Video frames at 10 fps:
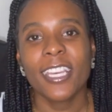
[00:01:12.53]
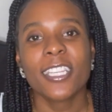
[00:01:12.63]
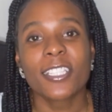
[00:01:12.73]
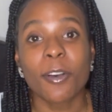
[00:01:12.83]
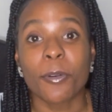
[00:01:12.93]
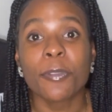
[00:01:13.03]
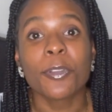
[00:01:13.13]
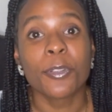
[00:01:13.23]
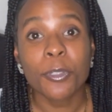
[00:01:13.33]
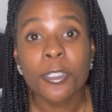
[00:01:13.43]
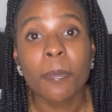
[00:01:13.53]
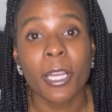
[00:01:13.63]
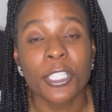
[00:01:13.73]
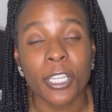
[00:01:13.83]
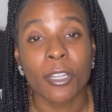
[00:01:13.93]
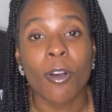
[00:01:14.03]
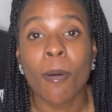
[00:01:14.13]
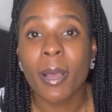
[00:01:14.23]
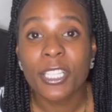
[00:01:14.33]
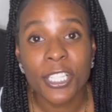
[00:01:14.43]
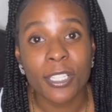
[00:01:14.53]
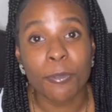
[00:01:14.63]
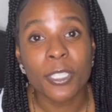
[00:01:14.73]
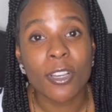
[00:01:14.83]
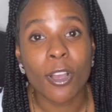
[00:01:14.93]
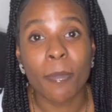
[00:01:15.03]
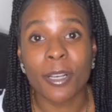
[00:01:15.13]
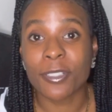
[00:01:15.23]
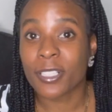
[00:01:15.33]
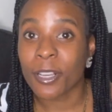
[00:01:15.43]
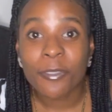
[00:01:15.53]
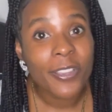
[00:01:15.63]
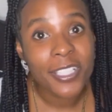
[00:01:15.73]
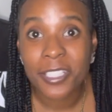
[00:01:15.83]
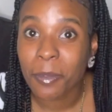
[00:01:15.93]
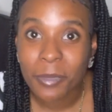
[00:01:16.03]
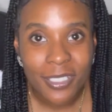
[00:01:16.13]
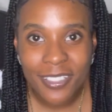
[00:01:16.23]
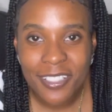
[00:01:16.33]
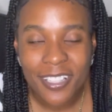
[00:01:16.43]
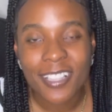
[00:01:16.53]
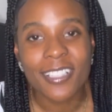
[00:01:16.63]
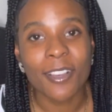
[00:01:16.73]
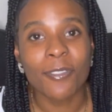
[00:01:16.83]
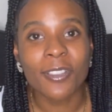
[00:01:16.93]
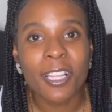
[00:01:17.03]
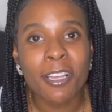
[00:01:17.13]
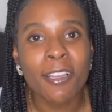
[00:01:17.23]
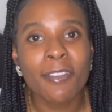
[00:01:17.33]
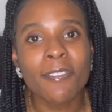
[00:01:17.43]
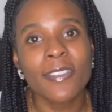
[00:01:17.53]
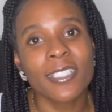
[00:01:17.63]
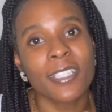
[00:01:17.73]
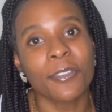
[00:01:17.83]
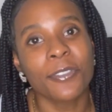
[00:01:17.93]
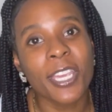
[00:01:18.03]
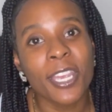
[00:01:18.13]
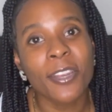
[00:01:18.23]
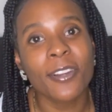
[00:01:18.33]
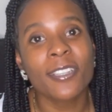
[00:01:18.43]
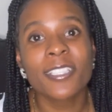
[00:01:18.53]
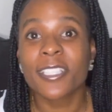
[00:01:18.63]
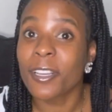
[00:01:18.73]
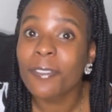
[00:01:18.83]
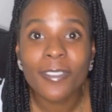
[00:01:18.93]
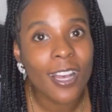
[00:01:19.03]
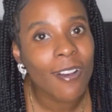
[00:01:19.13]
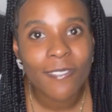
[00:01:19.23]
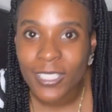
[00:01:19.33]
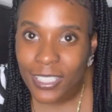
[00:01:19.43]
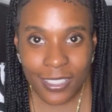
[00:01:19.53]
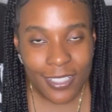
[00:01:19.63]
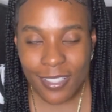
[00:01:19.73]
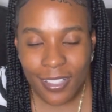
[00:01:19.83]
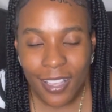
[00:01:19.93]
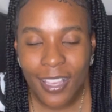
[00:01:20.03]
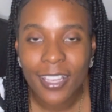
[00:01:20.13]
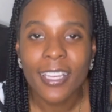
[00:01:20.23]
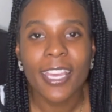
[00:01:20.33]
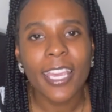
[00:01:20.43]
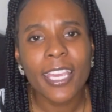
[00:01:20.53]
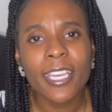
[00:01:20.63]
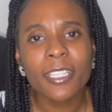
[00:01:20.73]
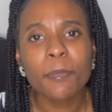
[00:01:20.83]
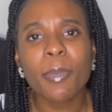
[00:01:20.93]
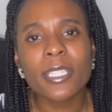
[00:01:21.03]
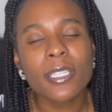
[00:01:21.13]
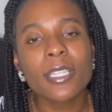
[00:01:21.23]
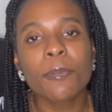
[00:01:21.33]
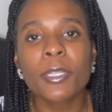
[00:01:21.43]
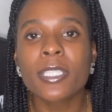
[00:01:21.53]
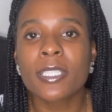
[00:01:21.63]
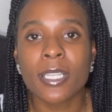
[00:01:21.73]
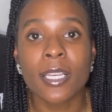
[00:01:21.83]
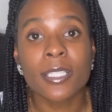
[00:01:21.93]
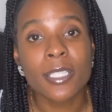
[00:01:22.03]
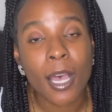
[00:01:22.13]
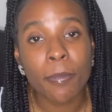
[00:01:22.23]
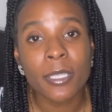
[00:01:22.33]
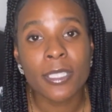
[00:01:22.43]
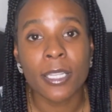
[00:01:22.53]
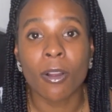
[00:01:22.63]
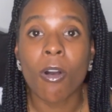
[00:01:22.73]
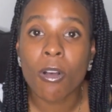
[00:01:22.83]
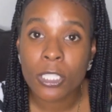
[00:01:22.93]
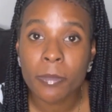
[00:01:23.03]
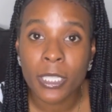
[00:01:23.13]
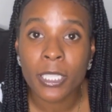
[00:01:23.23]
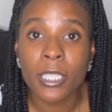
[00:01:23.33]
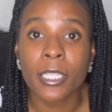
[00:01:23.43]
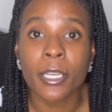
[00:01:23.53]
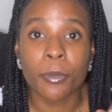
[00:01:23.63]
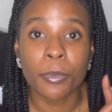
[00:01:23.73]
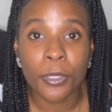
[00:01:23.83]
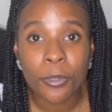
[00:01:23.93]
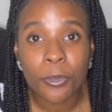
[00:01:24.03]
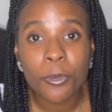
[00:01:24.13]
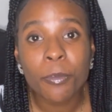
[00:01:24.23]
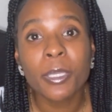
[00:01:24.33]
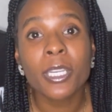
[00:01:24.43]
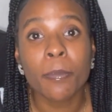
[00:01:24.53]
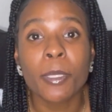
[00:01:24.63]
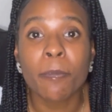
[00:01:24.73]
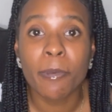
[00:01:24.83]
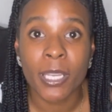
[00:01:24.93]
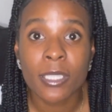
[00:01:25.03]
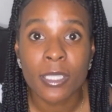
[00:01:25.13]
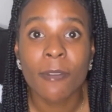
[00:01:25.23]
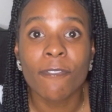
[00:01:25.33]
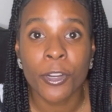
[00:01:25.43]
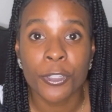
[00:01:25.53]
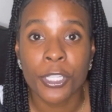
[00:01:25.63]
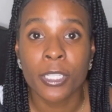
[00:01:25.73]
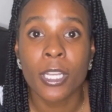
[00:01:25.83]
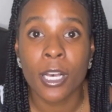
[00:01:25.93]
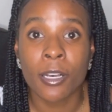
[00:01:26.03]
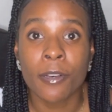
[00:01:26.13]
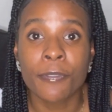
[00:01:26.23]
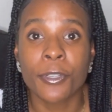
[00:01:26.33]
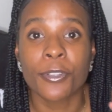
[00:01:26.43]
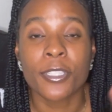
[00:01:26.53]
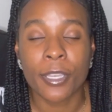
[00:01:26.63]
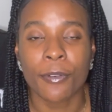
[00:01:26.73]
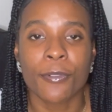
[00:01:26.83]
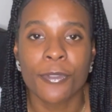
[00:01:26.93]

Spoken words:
So if you're new to my channel, on my channel, we talk about self-acceptance, self-love, self-care, self-confidence. And basically, we discuss topics that are ultimately going to help you become the best version of yourself.